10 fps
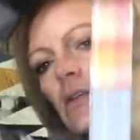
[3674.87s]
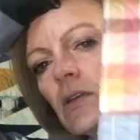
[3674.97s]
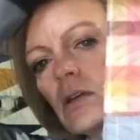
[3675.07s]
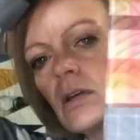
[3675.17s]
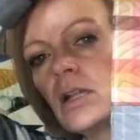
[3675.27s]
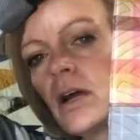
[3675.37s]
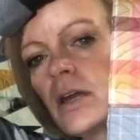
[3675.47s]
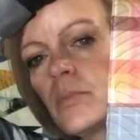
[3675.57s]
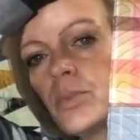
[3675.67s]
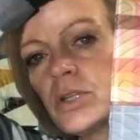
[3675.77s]
The
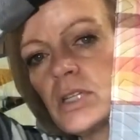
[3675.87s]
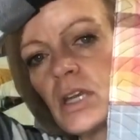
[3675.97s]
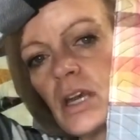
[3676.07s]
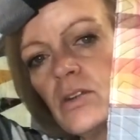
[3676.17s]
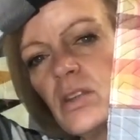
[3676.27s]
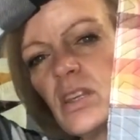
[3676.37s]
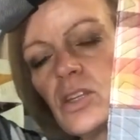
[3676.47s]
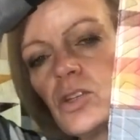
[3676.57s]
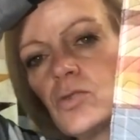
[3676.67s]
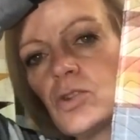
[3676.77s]
client put together. I think
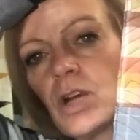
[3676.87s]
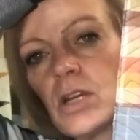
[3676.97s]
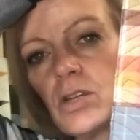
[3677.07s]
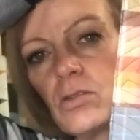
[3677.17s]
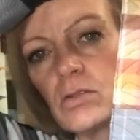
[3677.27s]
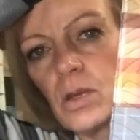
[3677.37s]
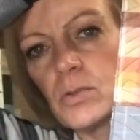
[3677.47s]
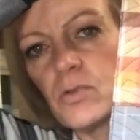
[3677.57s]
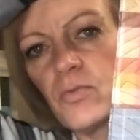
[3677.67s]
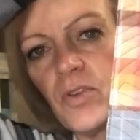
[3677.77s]
she was trying to use up
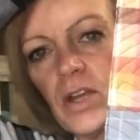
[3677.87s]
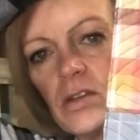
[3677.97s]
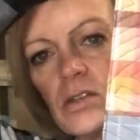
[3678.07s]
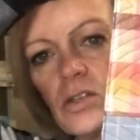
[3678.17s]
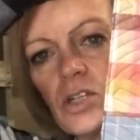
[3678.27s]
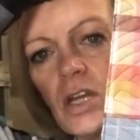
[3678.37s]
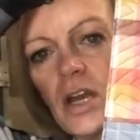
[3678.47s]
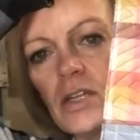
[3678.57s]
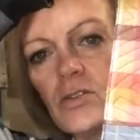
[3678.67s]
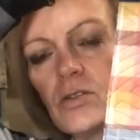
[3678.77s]
some flannels that she
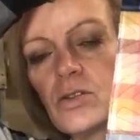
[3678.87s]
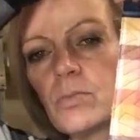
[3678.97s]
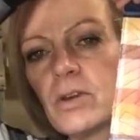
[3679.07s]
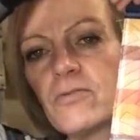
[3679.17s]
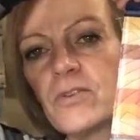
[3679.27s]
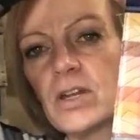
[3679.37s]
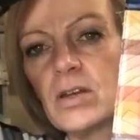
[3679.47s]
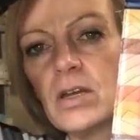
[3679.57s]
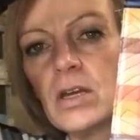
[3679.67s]
had. So this will be a fun